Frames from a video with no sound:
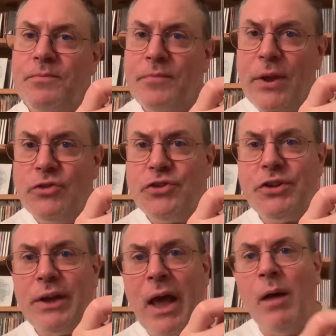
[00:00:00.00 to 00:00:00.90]

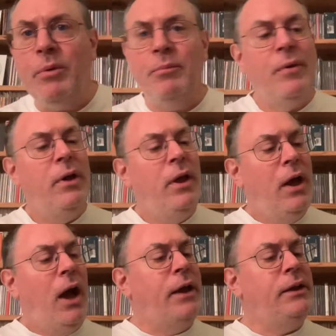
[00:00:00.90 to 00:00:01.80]
interesting album.
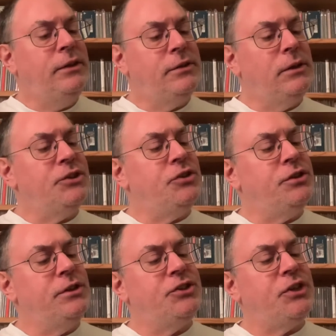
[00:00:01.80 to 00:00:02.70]
I need to listen
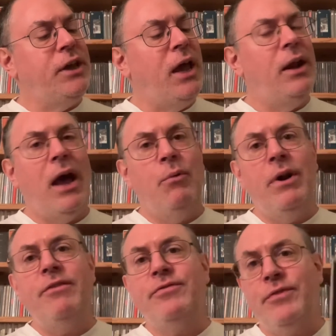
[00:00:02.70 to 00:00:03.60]
to this again. When
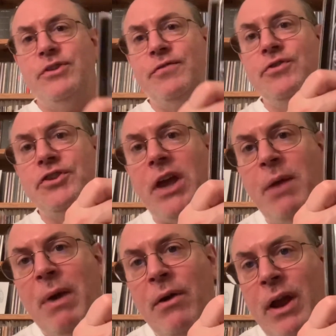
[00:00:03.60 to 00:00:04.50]
this first
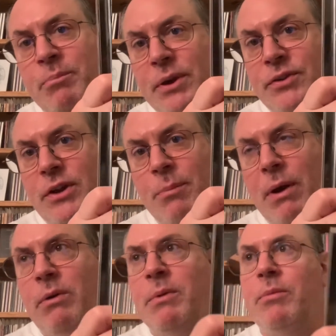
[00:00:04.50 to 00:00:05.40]
came out and I picked it up, I
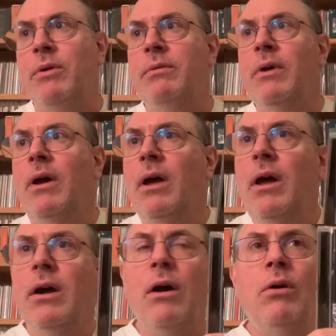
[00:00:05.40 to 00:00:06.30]
remember
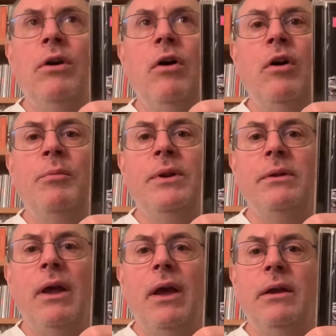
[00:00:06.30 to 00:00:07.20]
going home
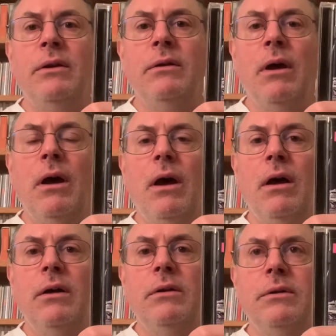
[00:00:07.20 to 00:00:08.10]
and
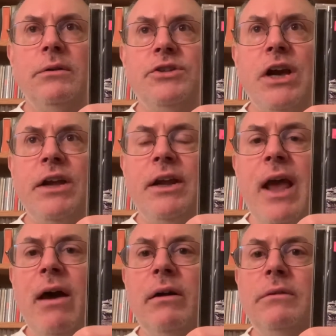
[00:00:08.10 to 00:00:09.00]
checking it
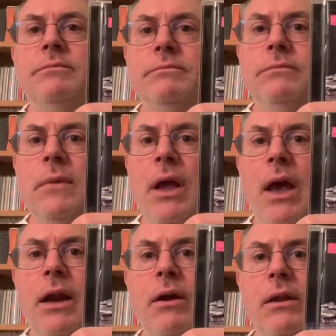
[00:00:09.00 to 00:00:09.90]
out.
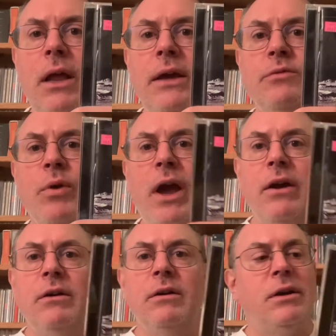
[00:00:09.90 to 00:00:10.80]
And I liked what I
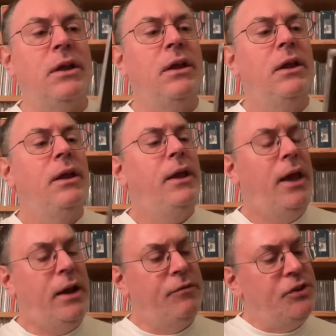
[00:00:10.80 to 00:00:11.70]
heard.
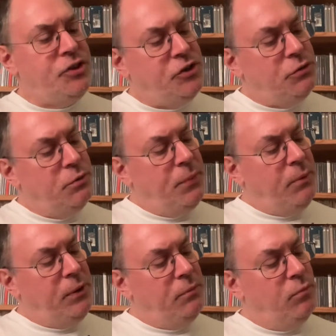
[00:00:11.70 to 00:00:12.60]
And I've listened to it
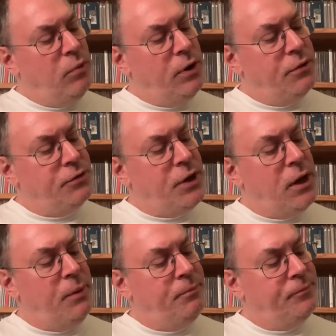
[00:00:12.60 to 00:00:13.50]
maybe one other time.